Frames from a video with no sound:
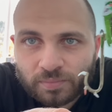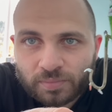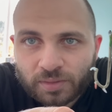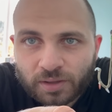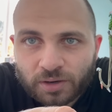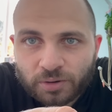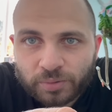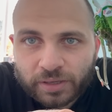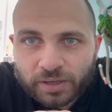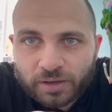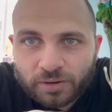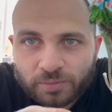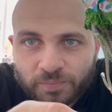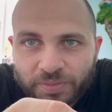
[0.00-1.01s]
we
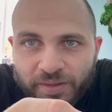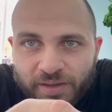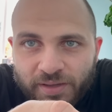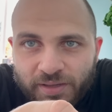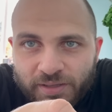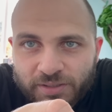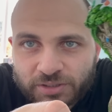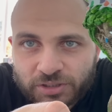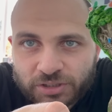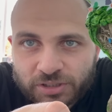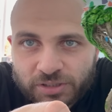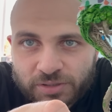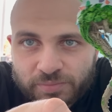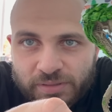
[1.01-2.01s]
go.
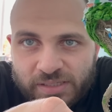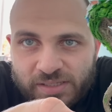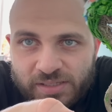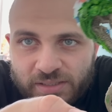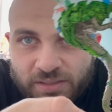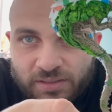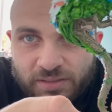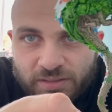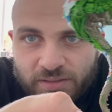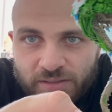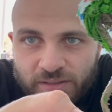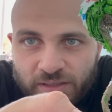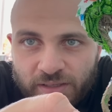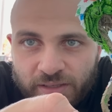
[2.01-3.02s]
Just missing
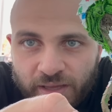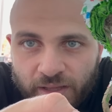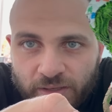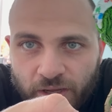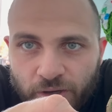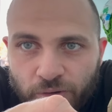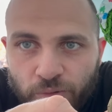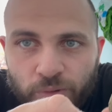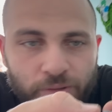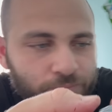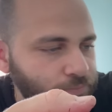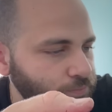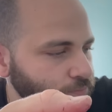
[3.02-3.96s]
yellow.